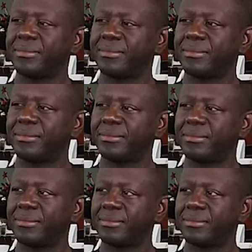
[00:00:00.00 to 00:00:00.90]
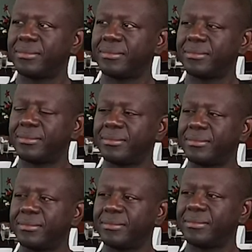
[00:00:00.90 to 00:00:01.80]

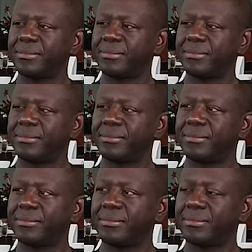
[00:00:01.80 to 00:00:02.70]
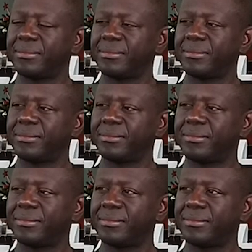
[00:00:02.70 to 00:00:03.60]

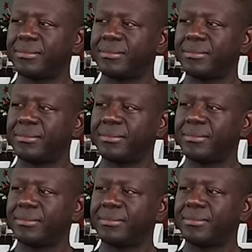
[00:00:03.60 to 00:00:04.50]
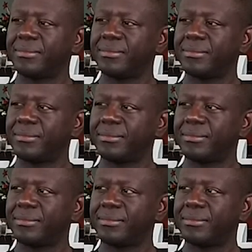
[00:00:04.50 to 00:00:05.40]

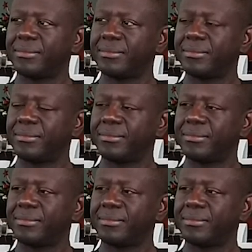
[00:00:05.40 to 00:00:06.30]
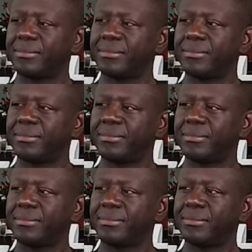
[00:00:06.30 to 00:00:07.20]

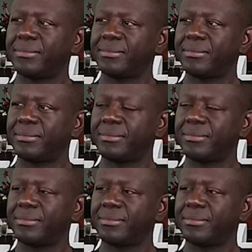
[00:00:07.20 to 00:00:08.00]
This person isn't speaking.